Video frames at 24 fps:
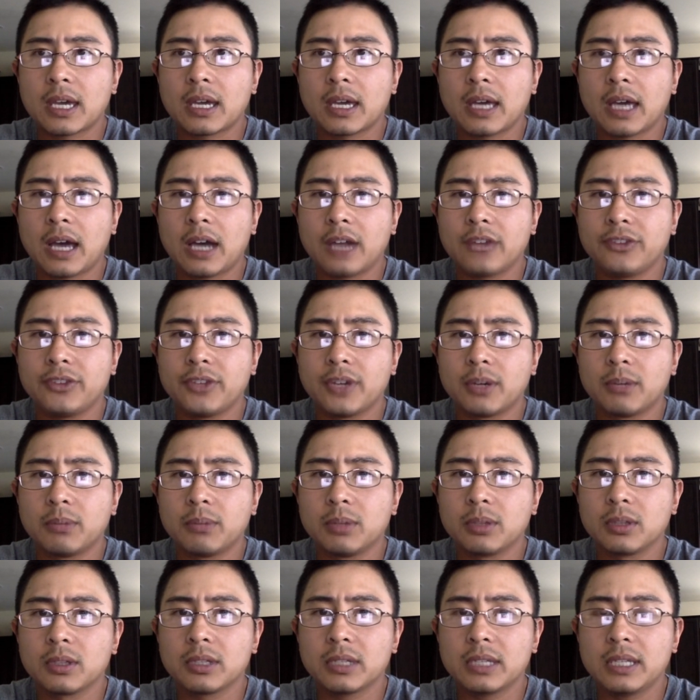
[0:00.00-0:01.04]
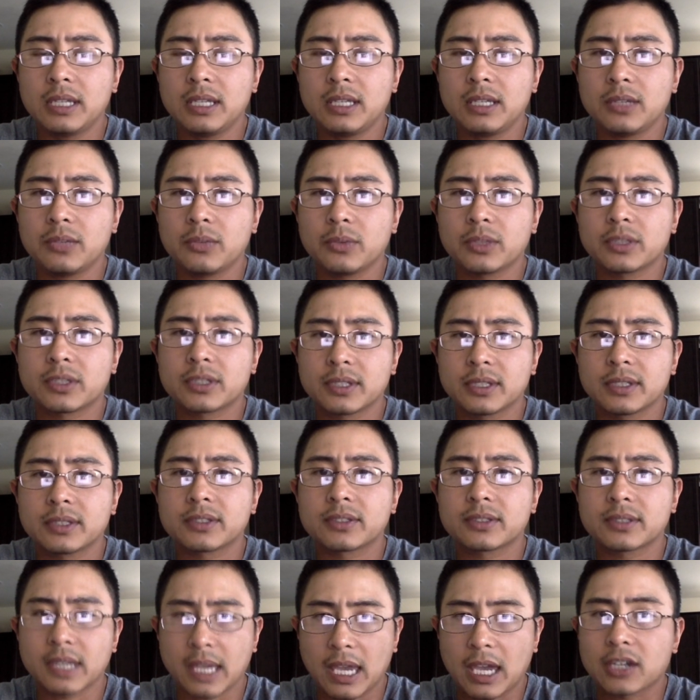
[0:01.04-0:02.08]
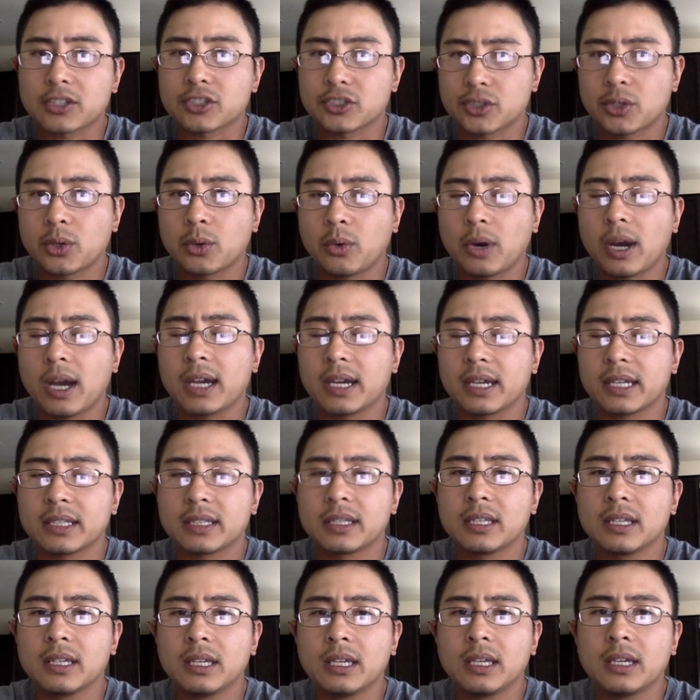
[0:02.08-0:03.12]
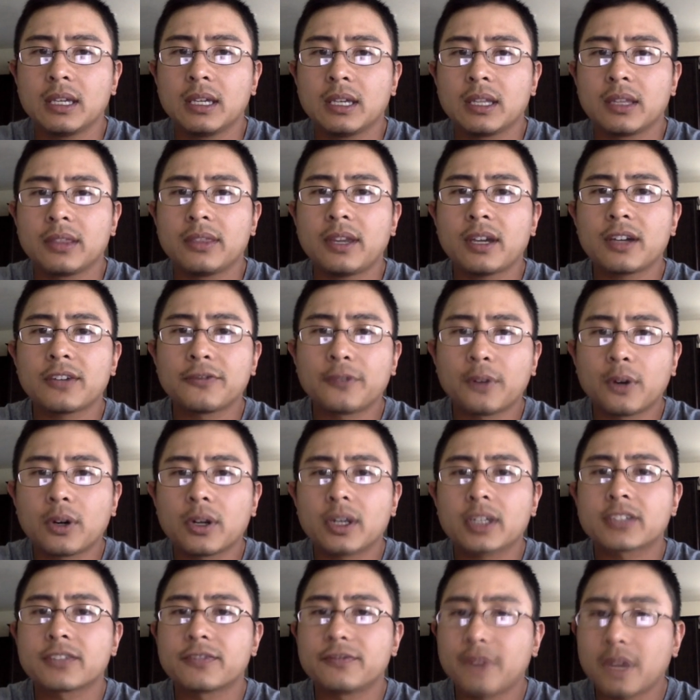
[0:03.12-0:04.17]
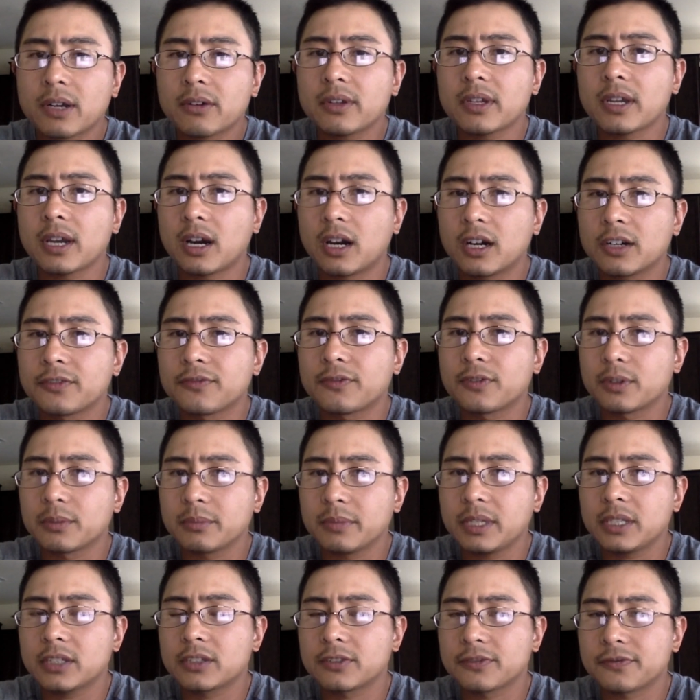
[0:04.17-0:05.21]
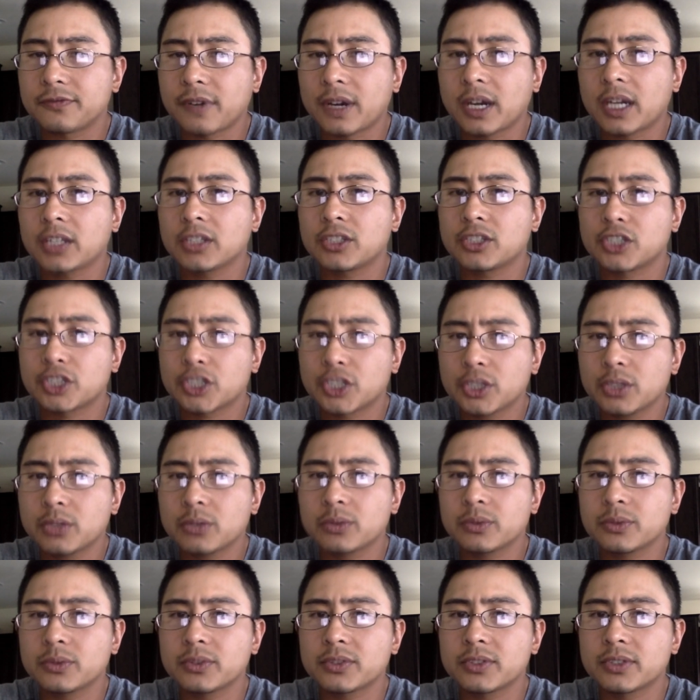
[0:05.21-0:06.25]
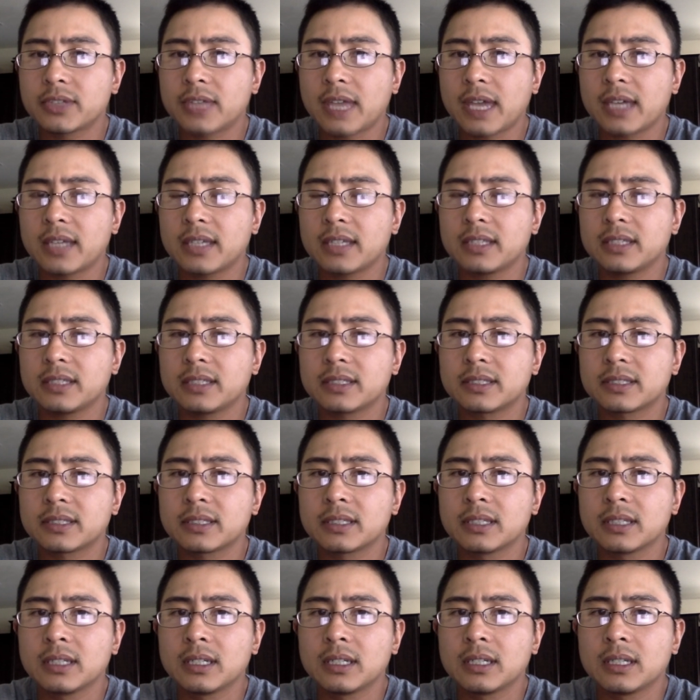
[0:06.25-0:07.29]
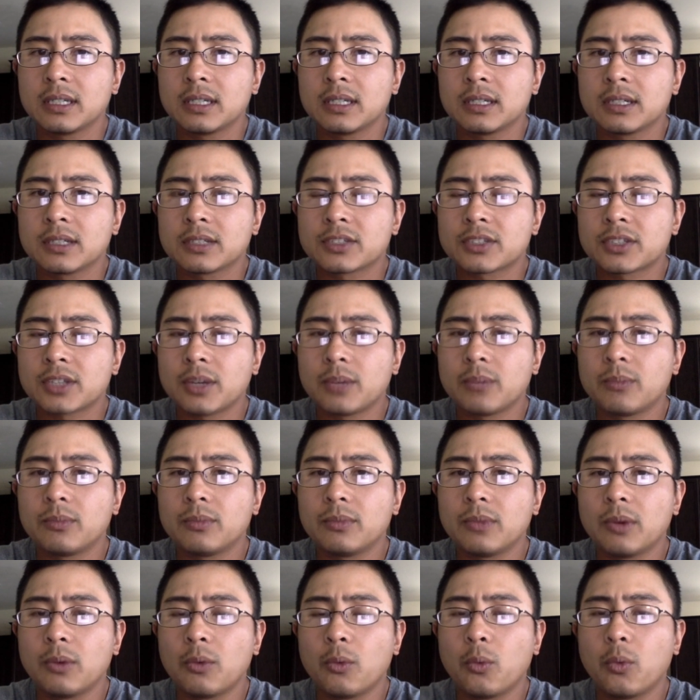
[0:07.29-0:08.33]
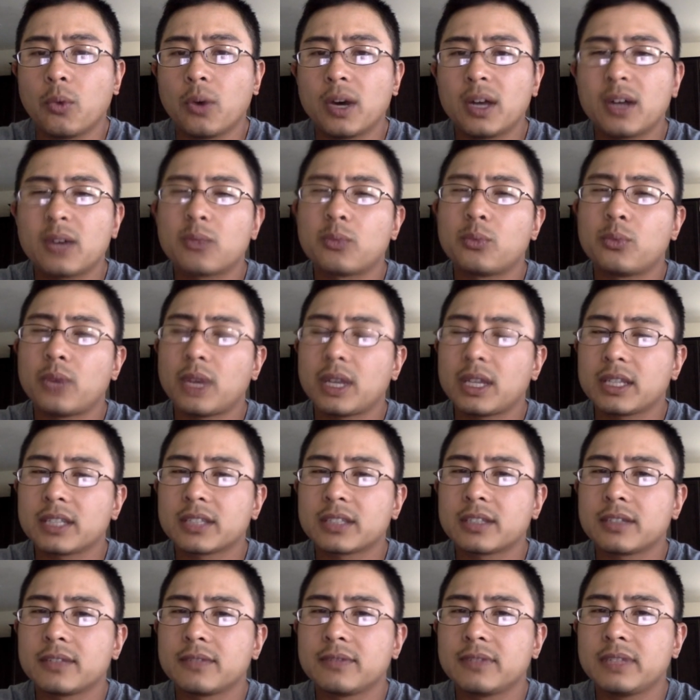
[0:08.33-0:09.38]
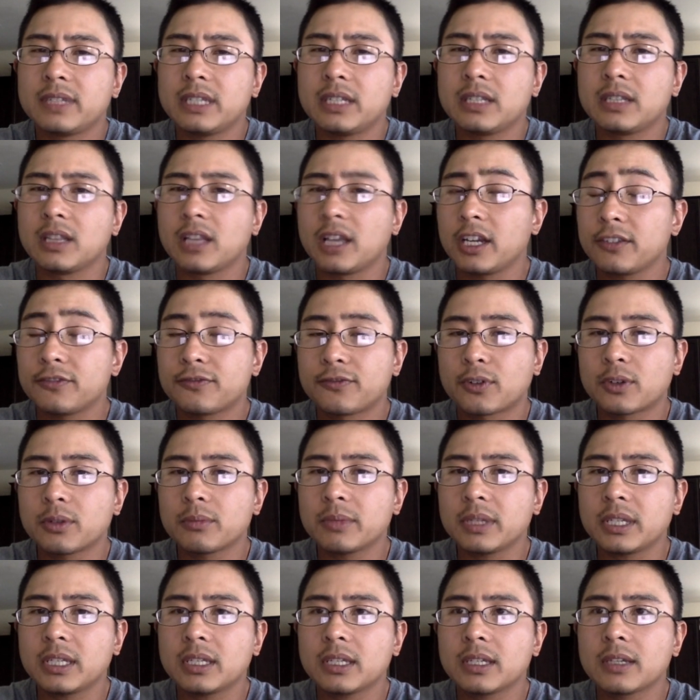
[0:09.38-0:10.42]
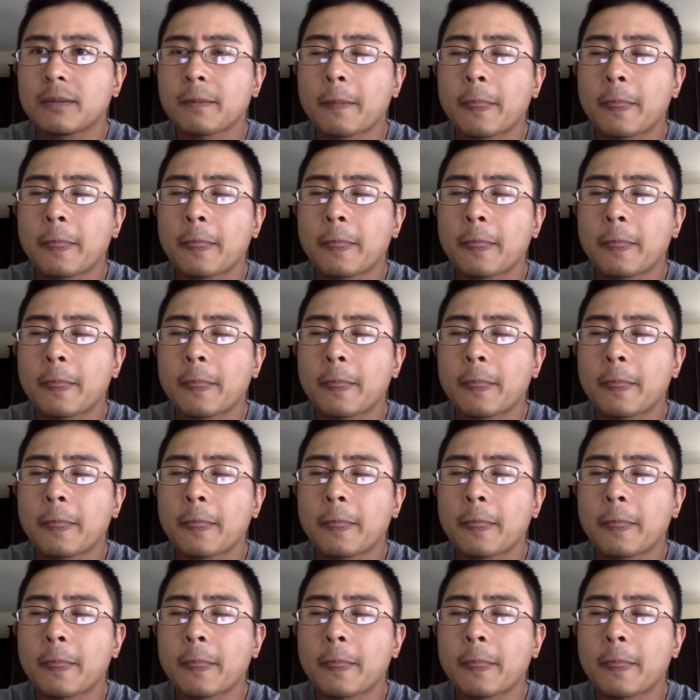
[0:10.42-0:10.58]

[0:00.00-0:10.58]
a double E, which is extra wide. Therefore, it's very hard for me to find shoes that is somewhat relatively light for me.